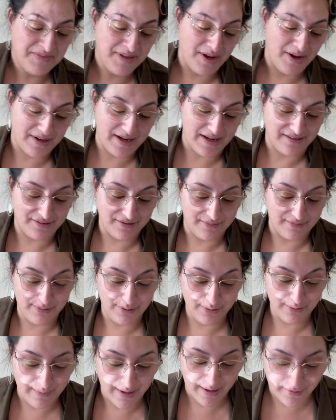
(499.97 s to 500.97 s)
Okay, so
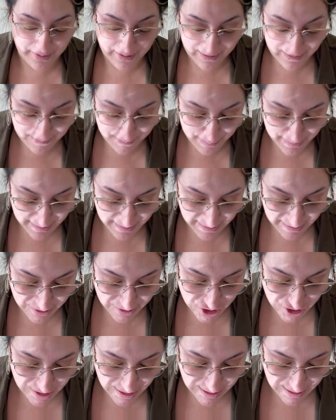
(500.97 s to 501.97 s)
Plumeria
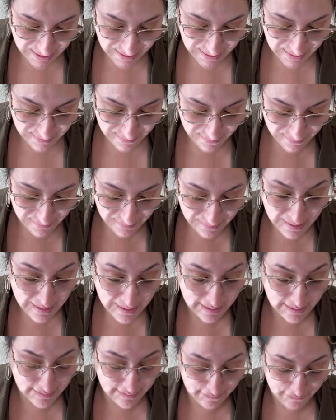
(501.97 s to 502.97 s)
peach is
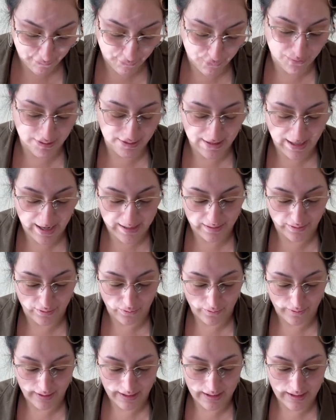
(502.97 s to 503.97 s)
in the fruity
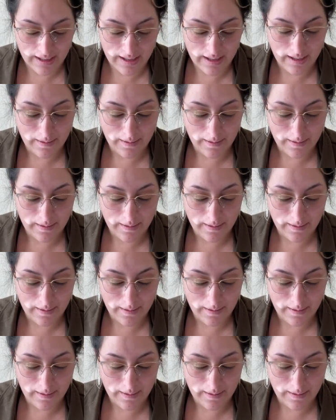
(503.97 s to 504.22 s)
category.